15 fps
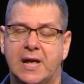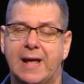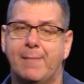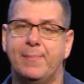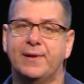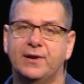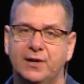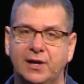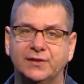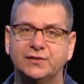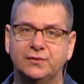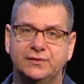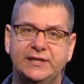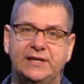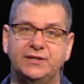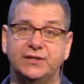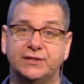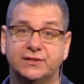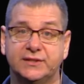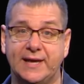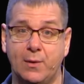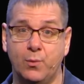But it also
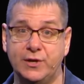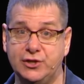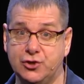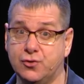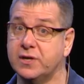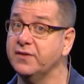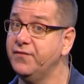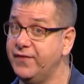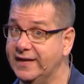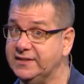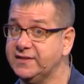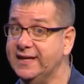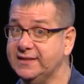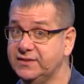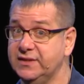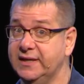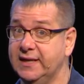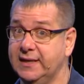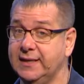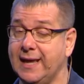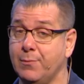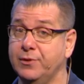teaches that when you confess that
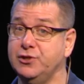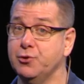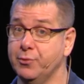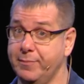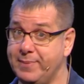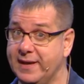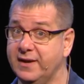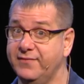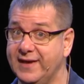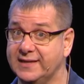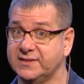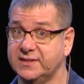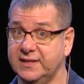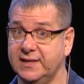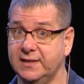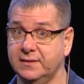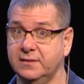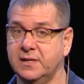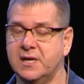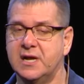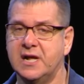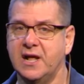sin and when you repent of that sin,
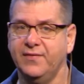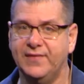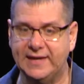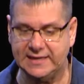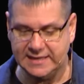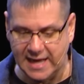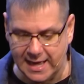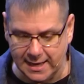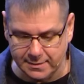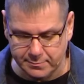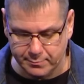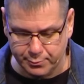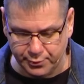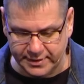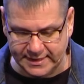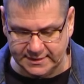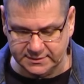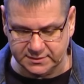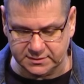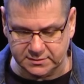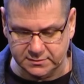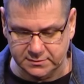that God
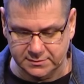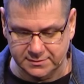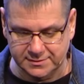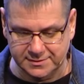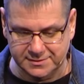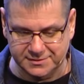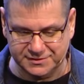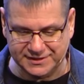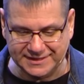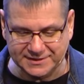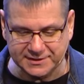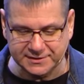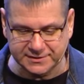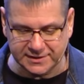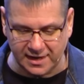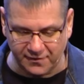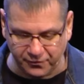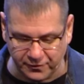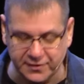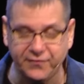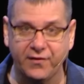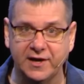brings seasons of
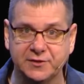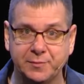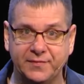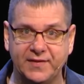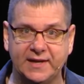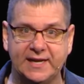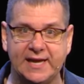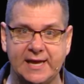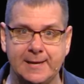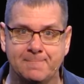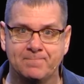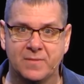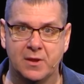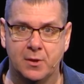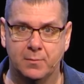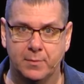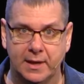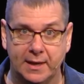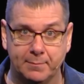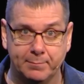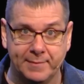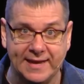refreshment, that he
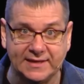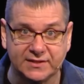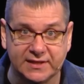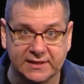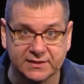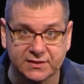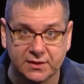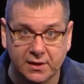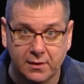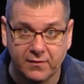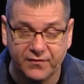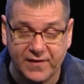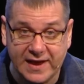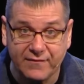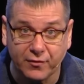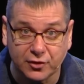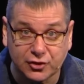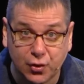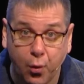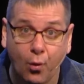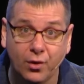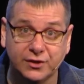makes his favor
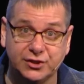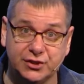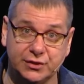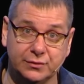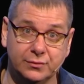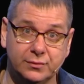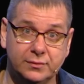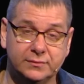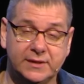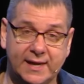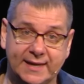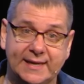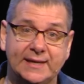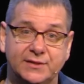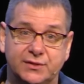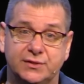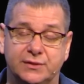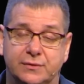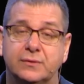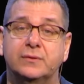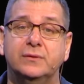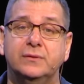towards you, not against you.